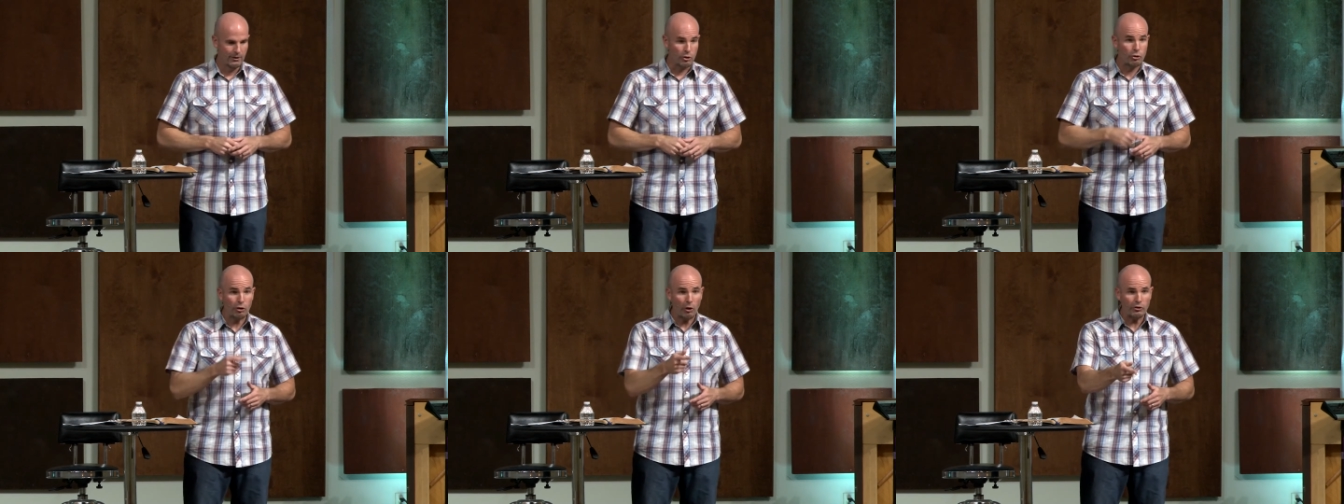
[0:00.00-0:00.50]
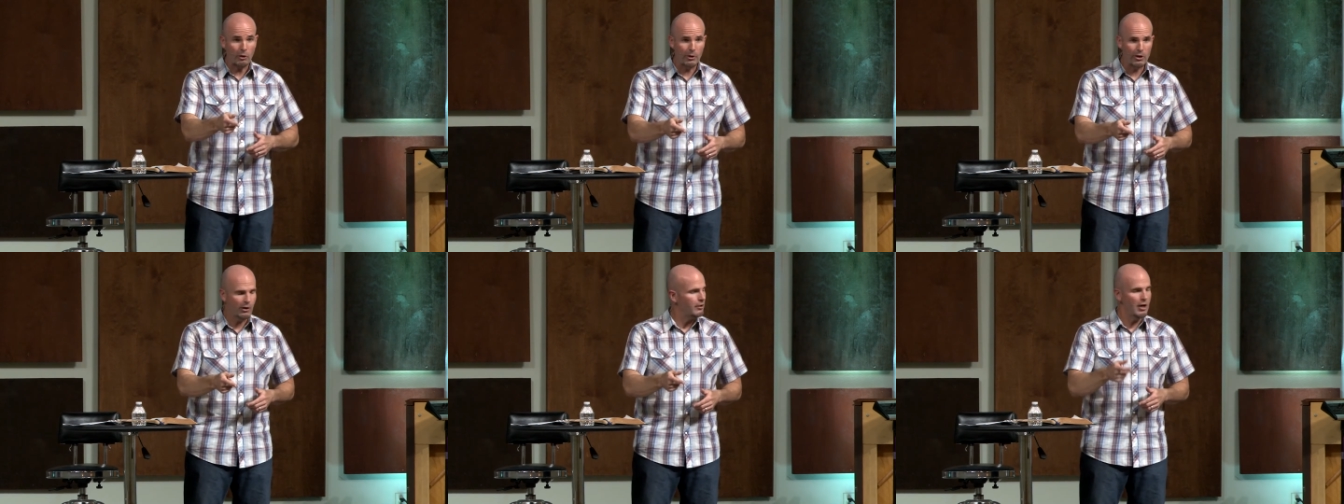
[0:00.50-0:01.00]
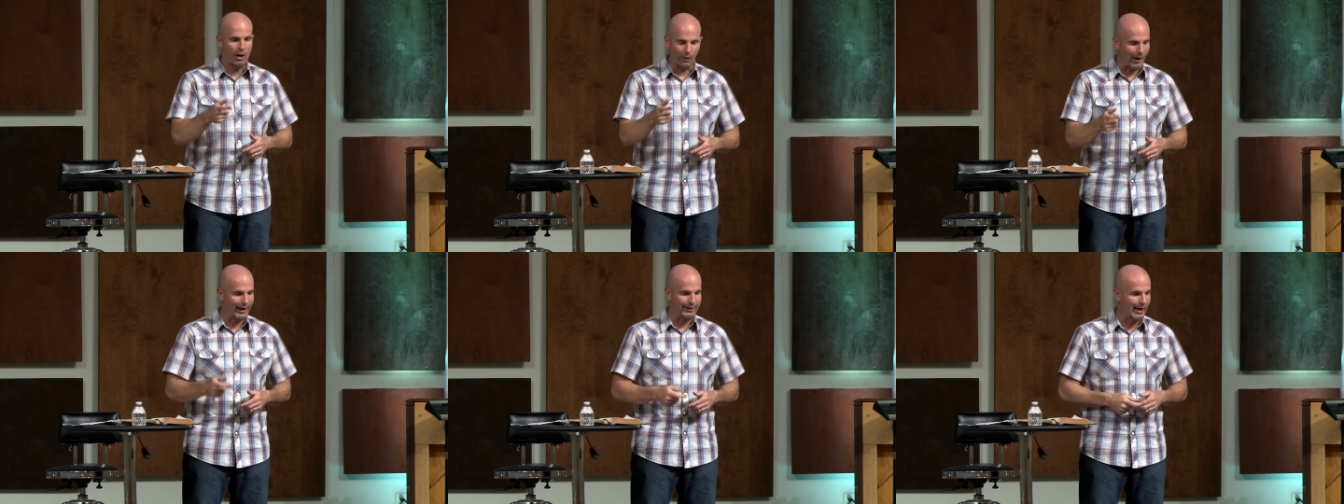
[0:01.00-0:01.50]
You saw someone you didn't?
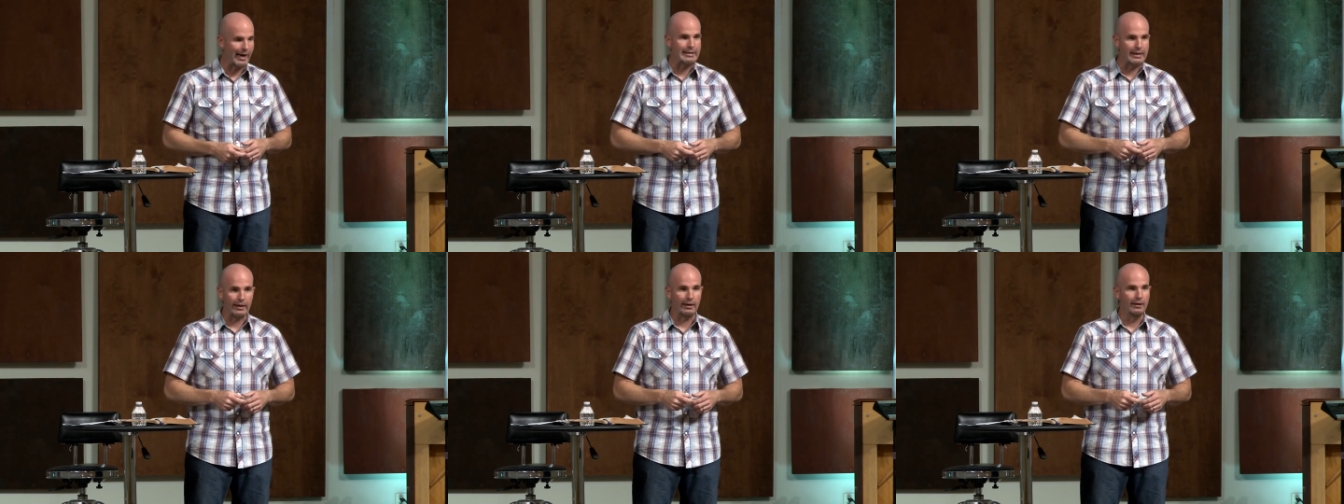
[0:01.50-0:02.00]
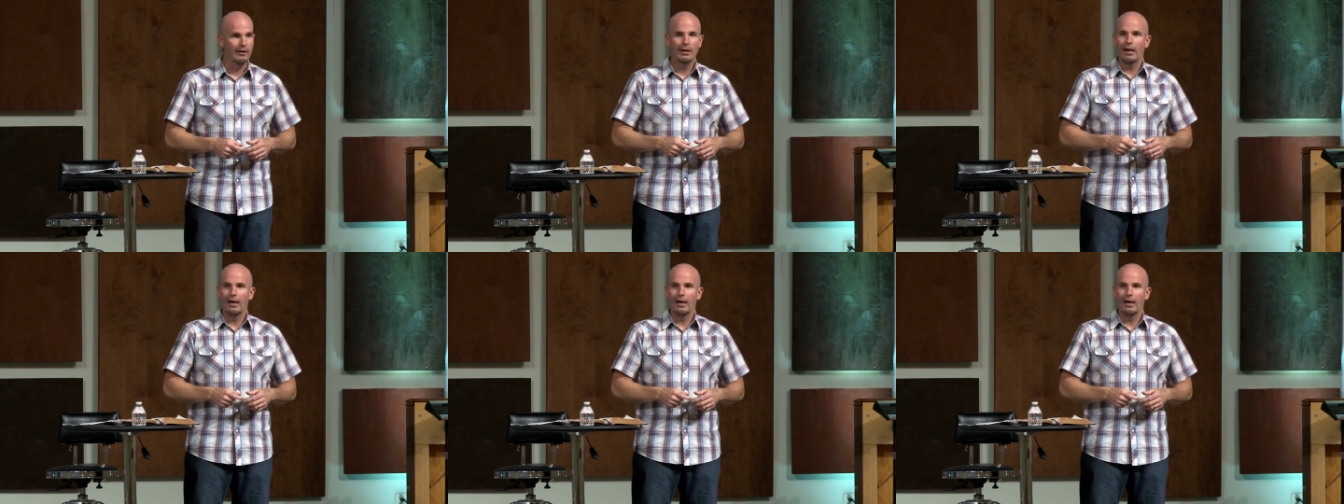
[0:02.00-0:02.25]
No, I, I didn't.